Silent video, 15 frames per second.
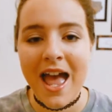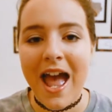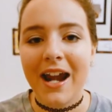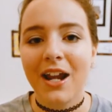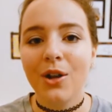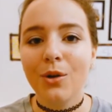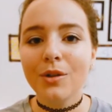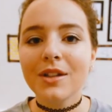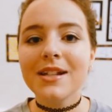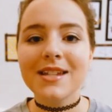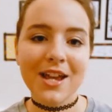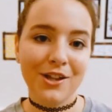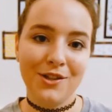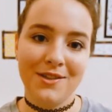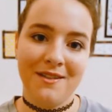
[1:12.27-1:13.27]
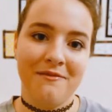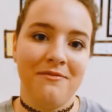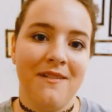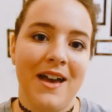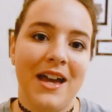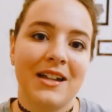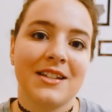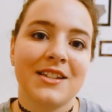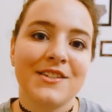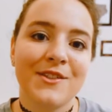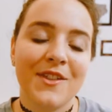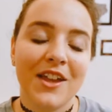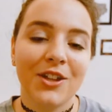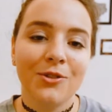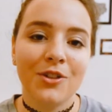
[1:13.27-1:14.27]
And I only tell you that fact so
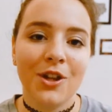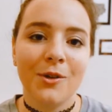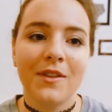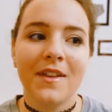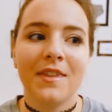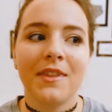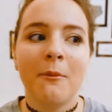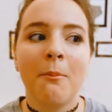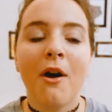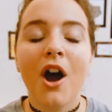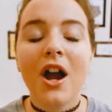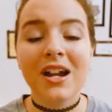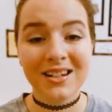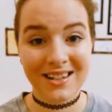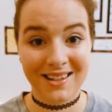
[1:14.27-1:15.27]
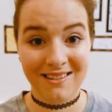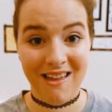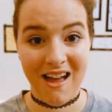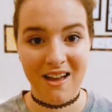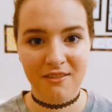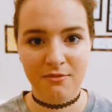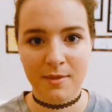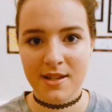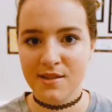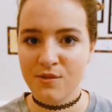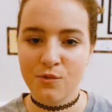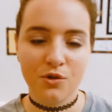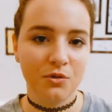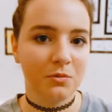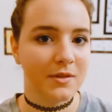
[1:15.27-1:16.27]
that you know that the parking lot of my
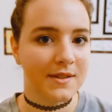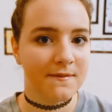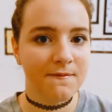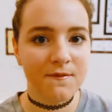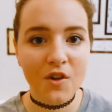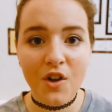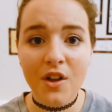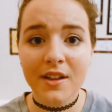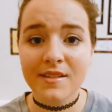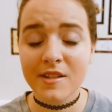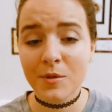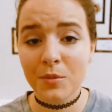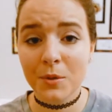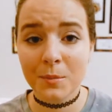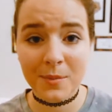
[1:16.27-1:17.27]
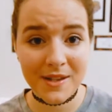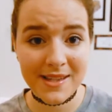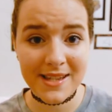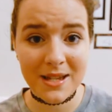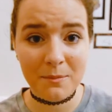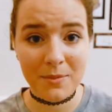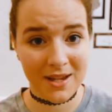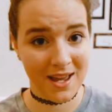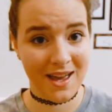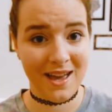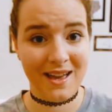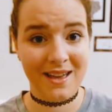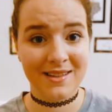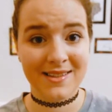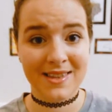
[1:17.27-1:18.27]
school was full and super busy
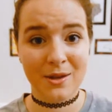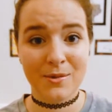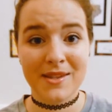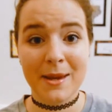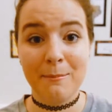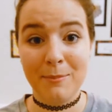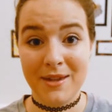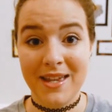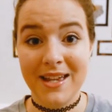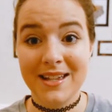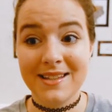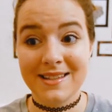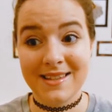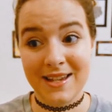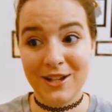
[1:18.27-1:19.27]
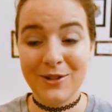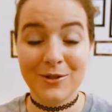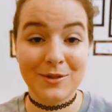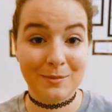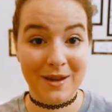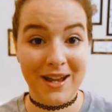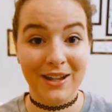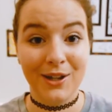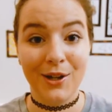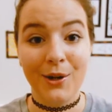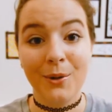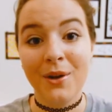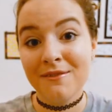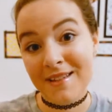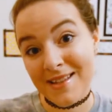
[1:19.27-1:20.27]
because there was a big Cinco de
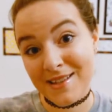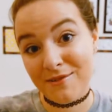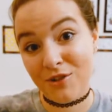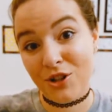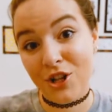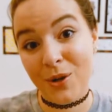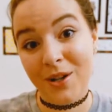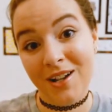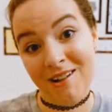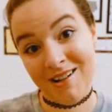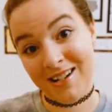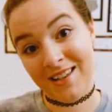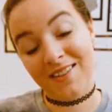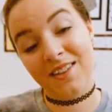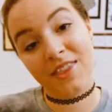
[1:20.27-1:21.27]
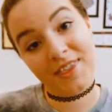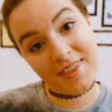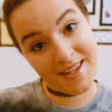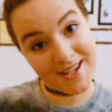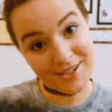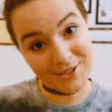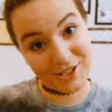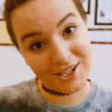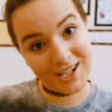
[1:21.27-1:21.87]
Mayo festival going on in the theater.